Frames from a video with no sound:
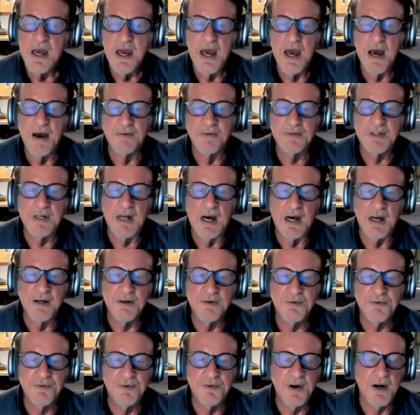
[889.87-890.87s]
have an
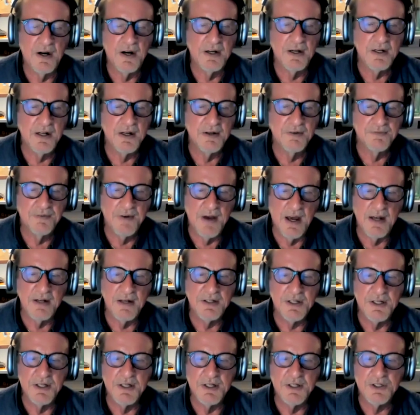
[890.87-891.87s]
unfair
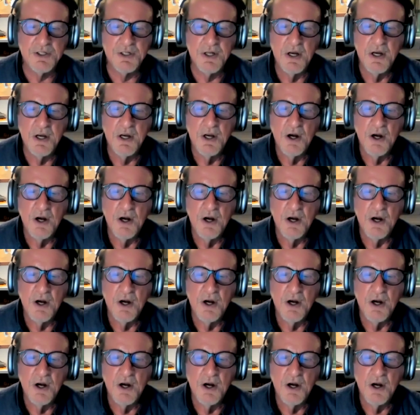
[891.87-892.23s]
advantage